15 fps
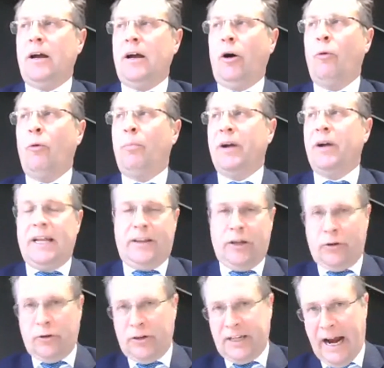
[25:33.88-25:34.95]
albeit
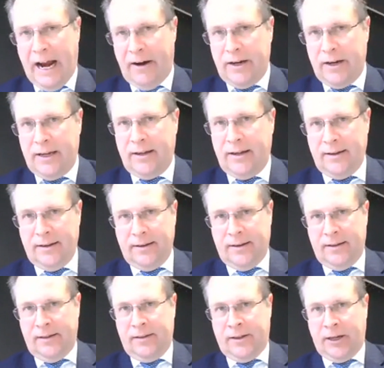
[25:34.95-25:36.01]
you could carry
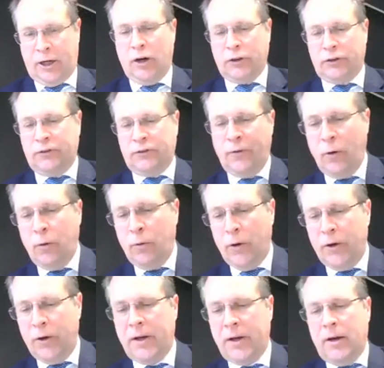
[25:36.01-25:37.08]
the cost
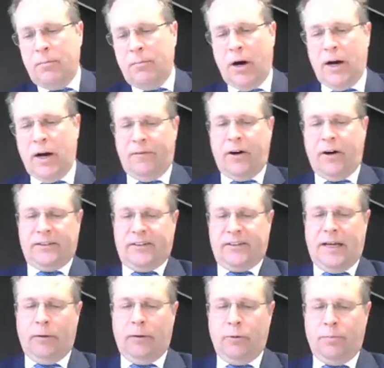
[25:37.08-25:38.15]
forward. My advice
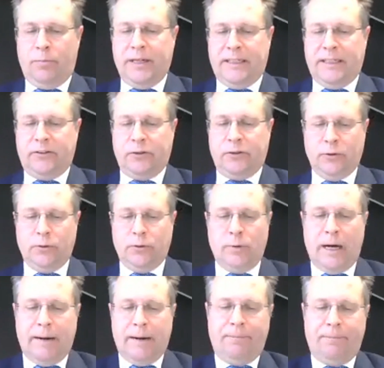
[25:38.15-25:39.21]
there would be
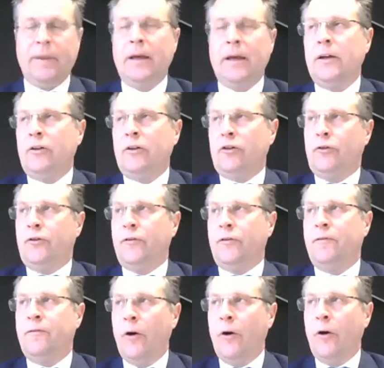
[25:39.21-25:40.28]
to
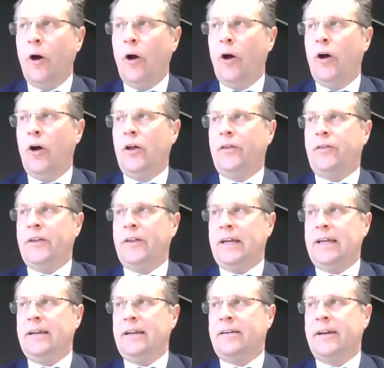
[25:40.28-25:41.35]
defer
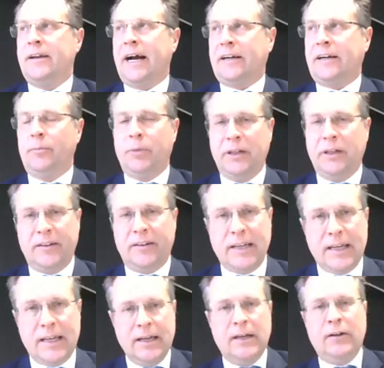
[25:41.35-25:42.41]
the
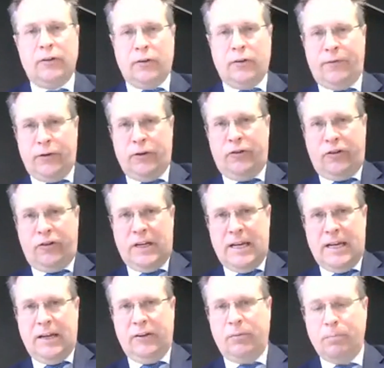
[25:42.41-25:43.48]
deductibility to future
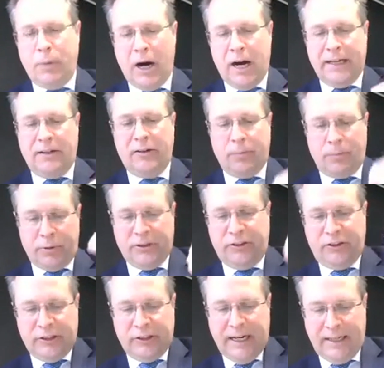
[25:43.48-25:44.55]
years by
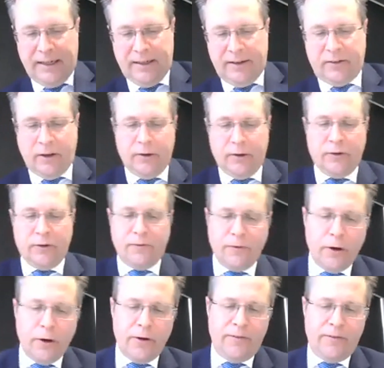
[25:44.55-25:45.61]
depreciating it. So
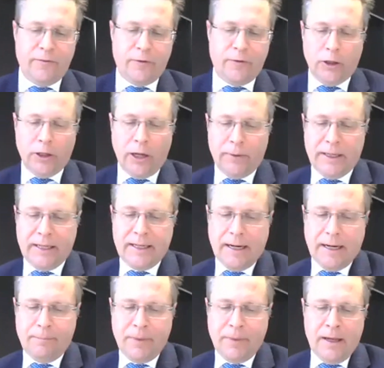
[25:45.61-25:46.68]
defer if you've got low
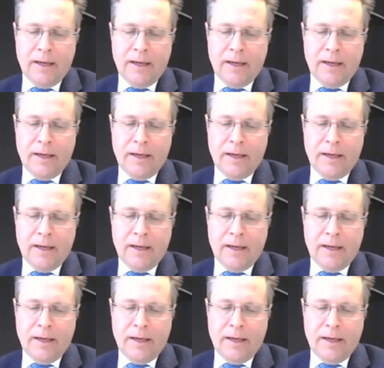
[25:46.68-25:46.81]
income,